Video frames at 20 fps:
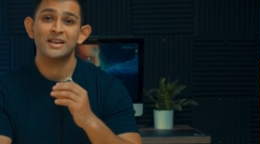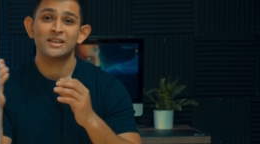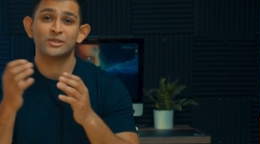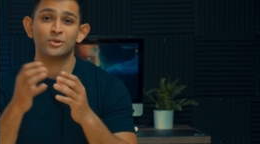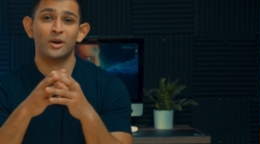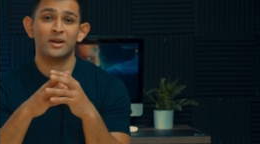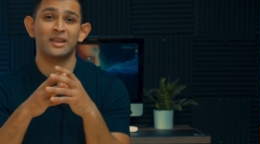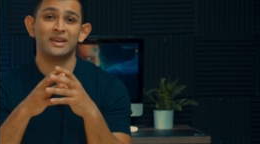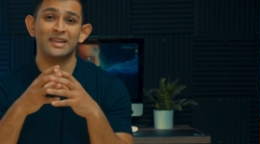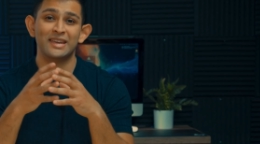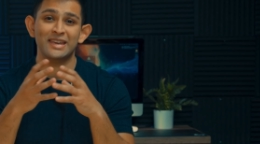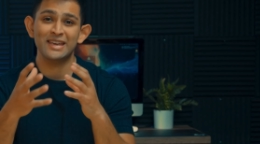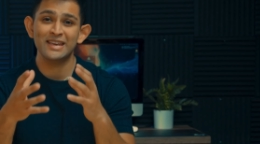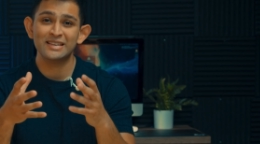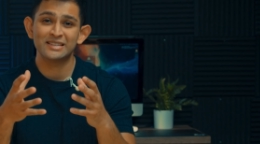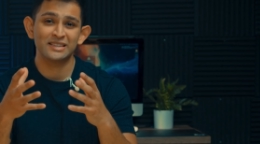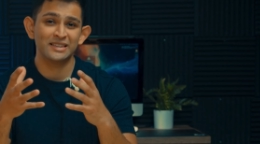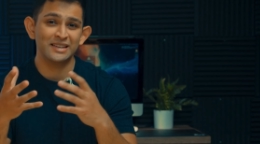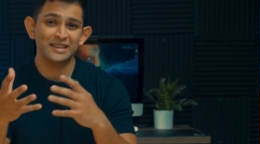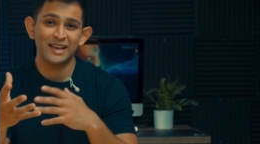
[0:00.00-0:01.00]
So I can
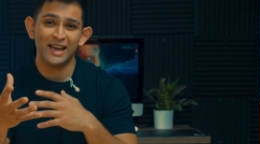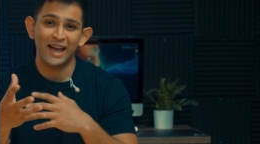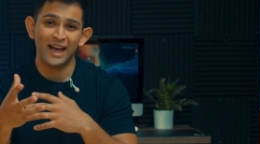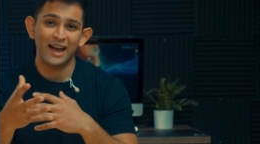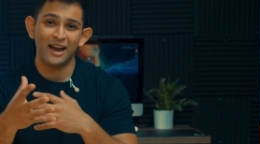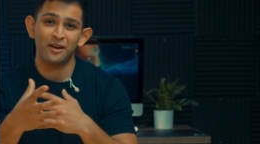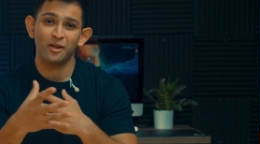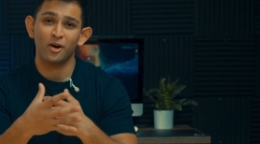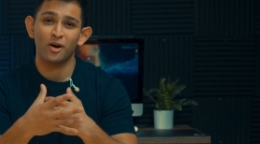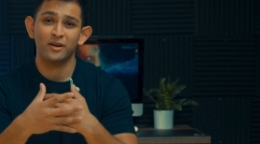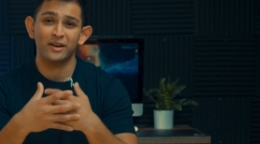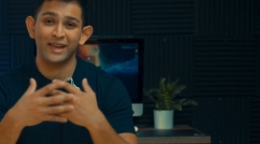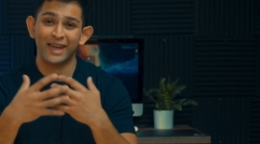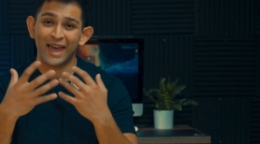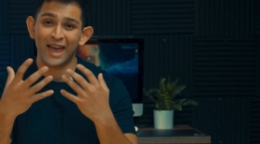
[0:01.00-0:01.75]
easily add on a